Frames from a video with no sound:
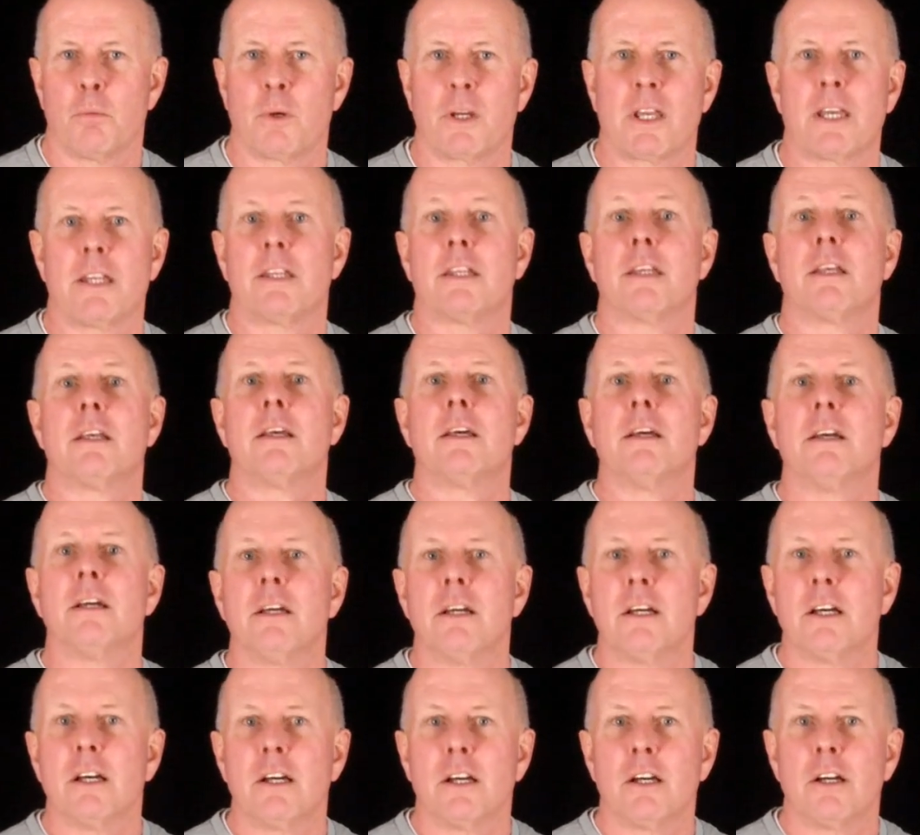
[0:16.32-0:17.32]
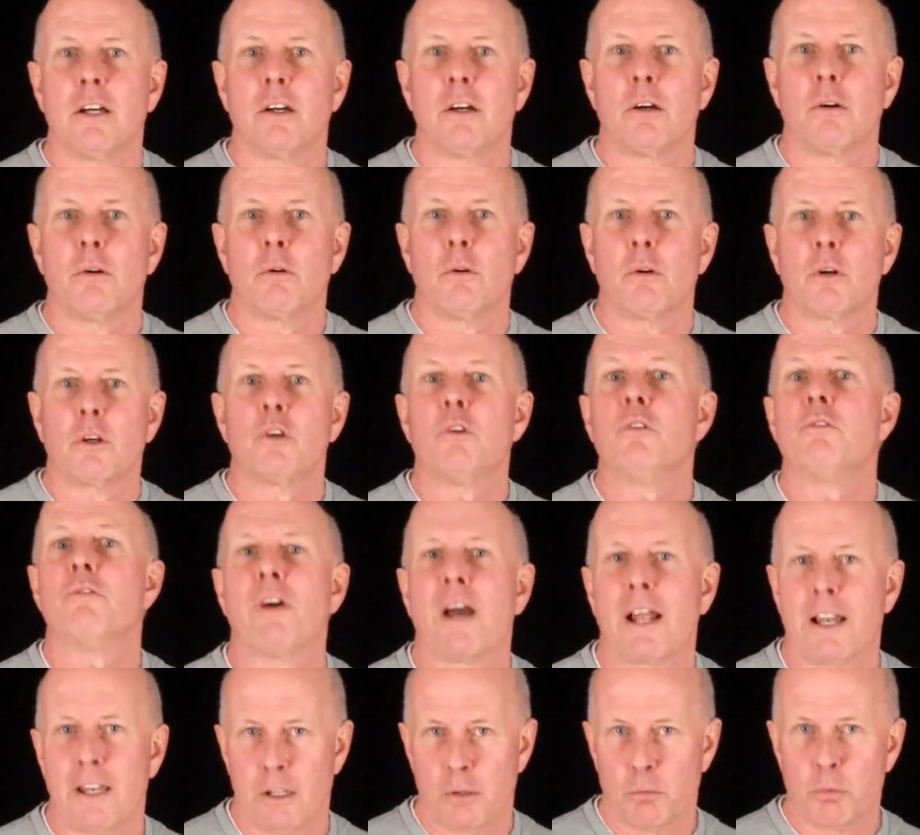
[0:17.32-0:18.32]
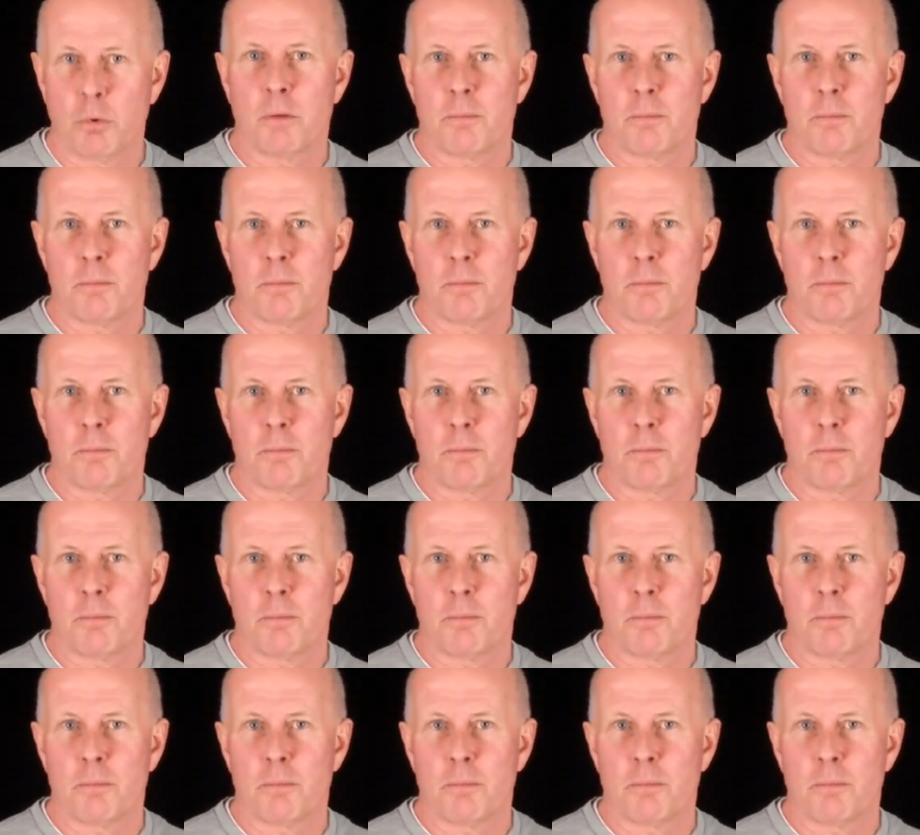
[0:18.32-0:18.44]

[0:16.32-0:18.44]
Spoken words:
we're getting good value?